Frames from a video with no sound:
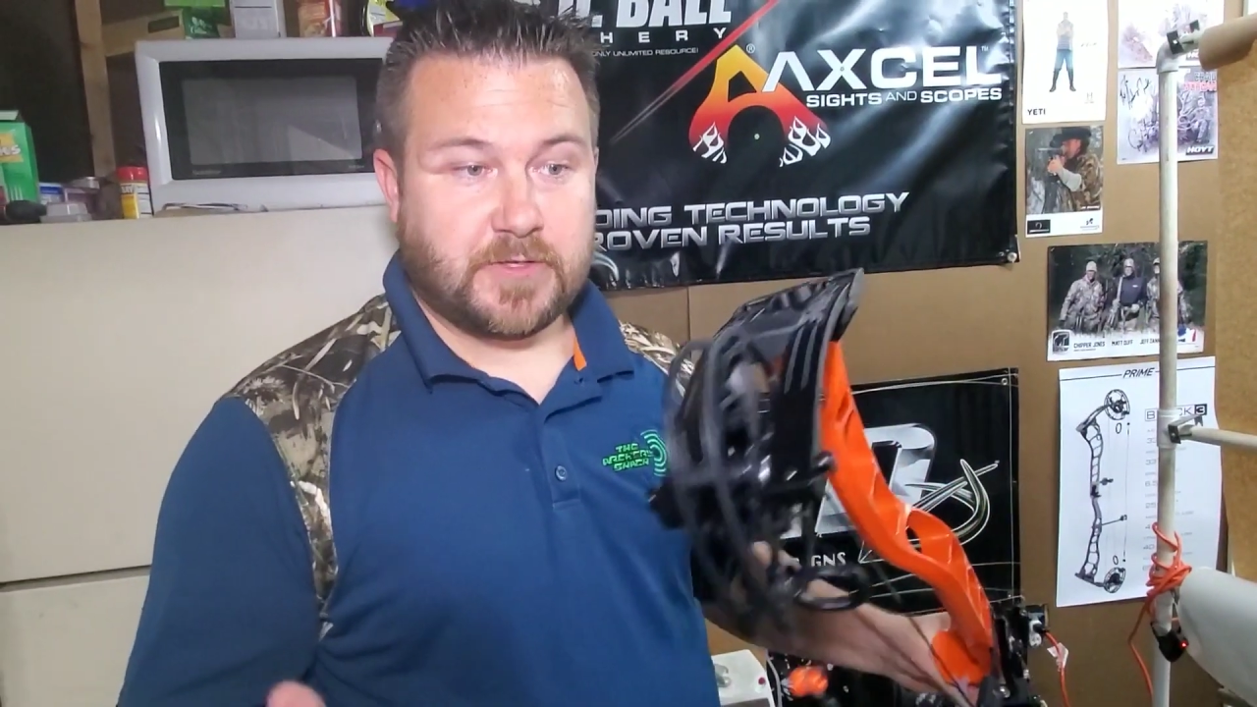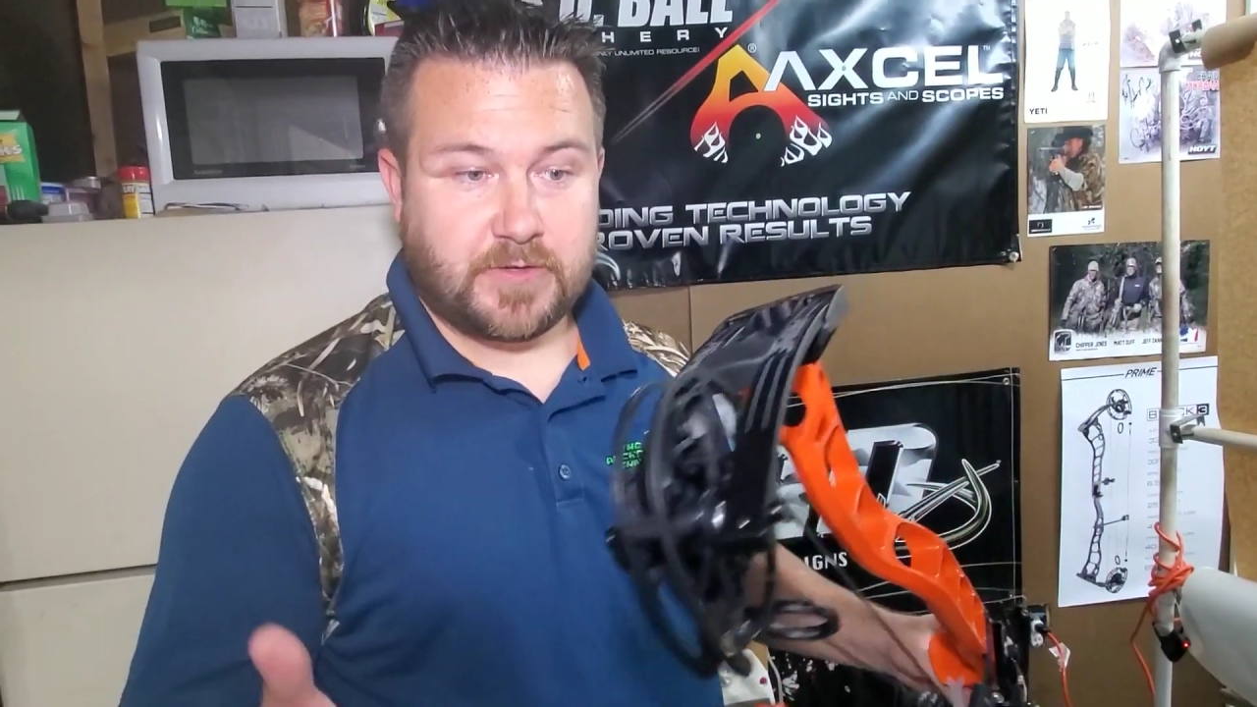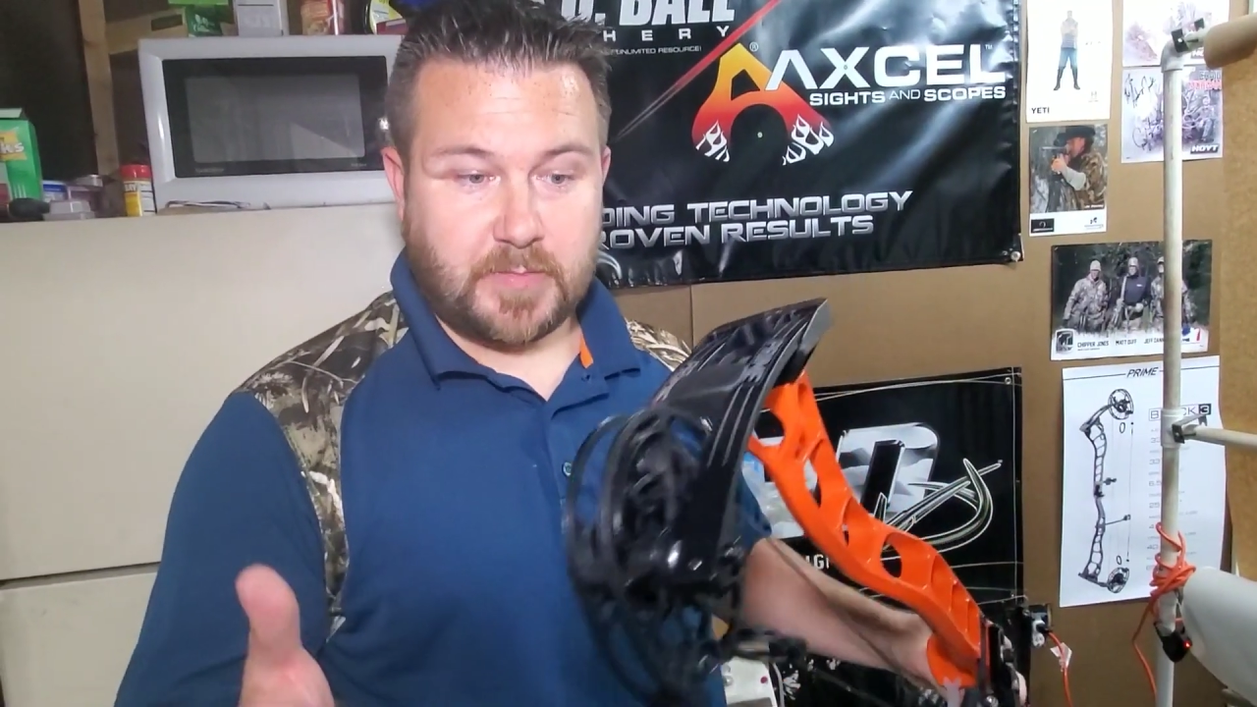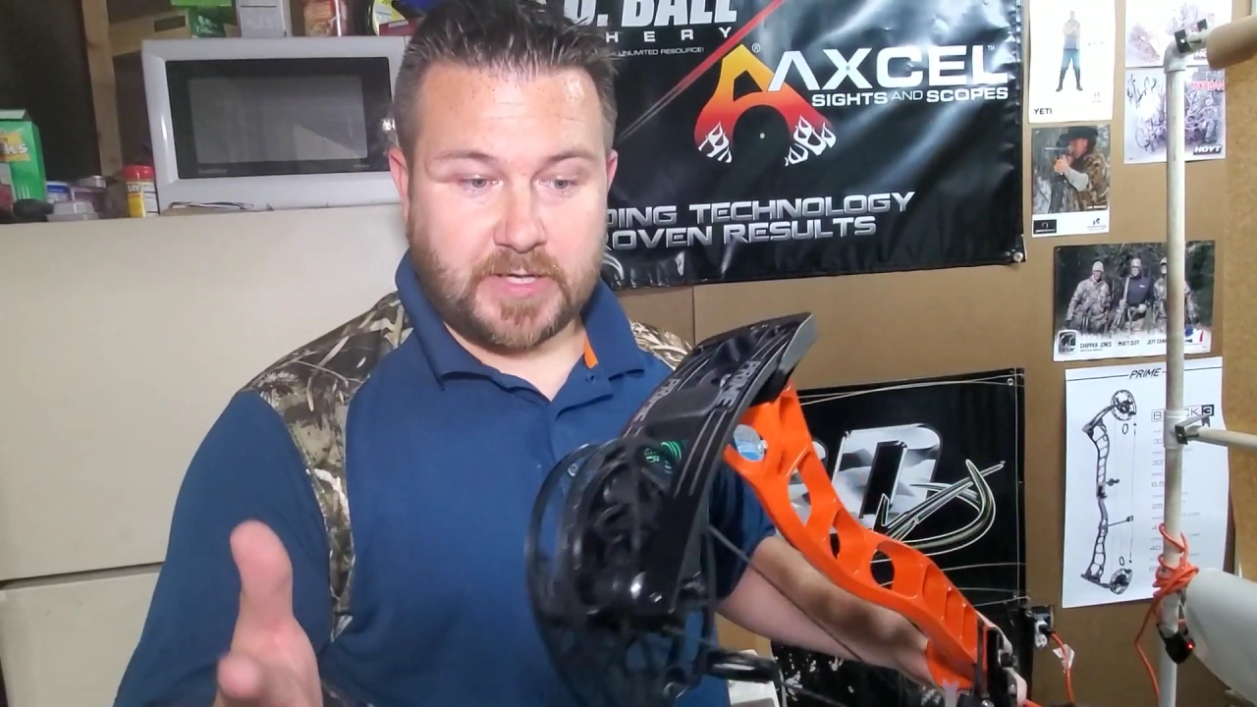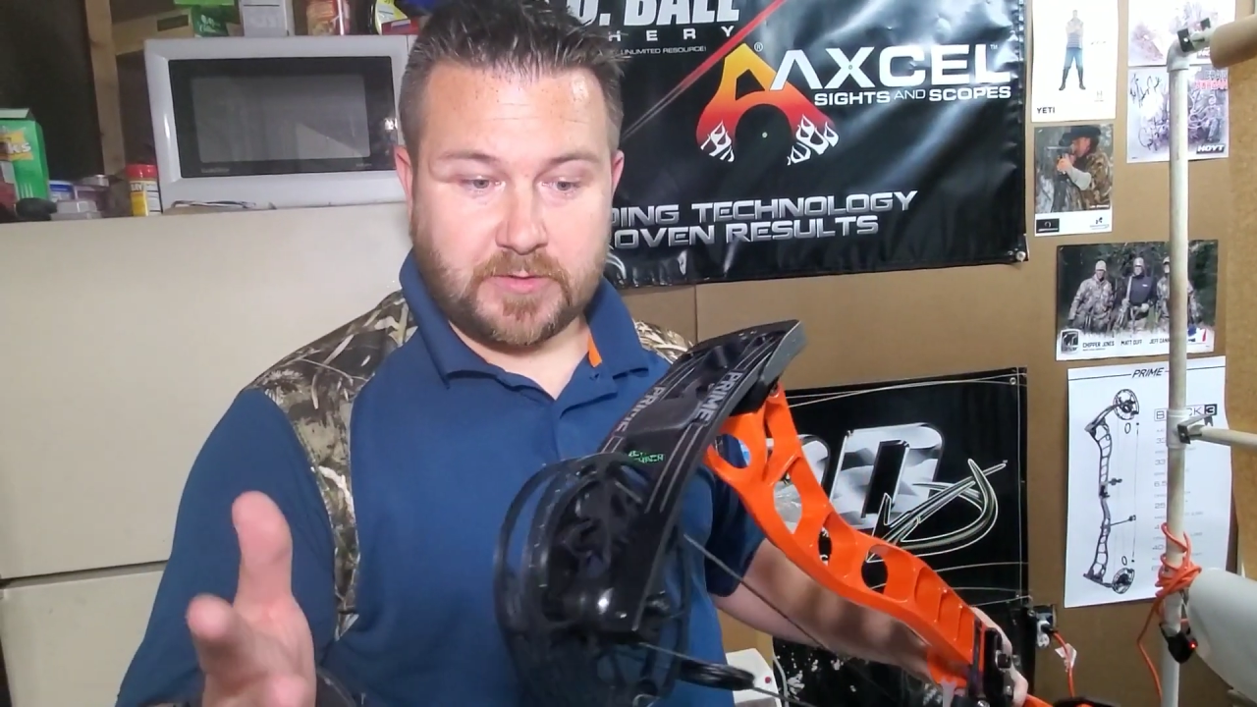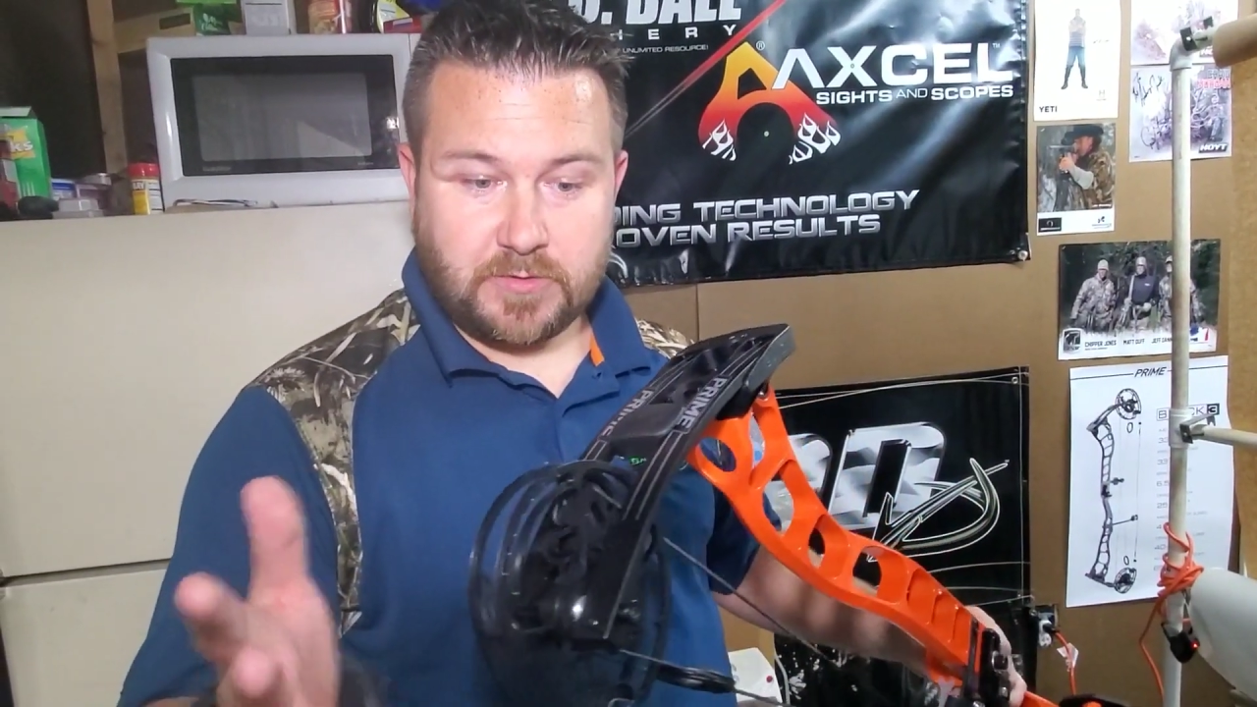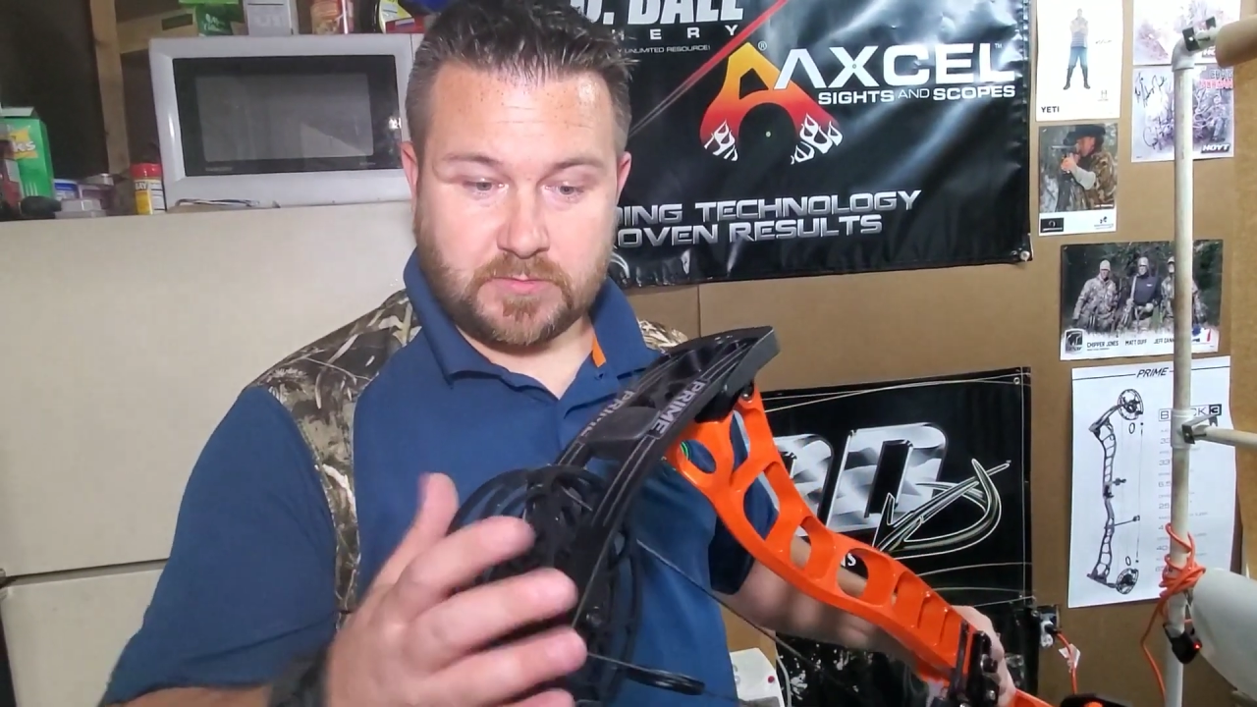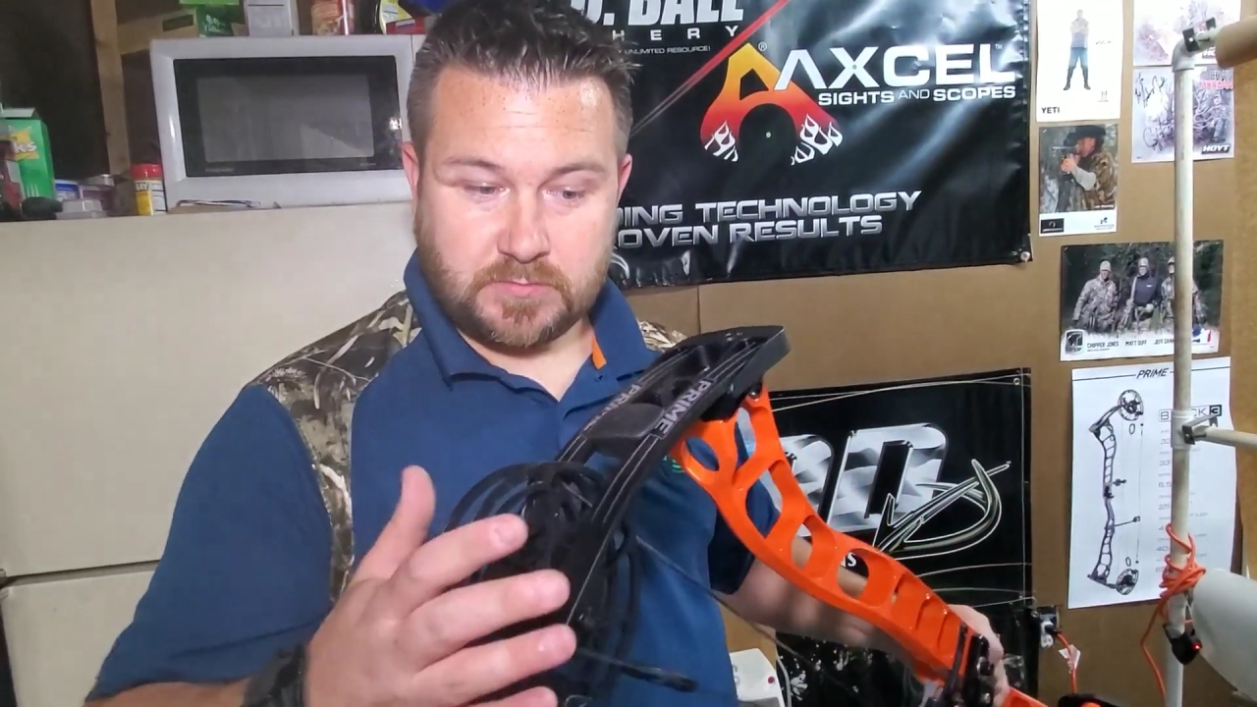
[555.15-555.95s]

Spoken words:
of the bow.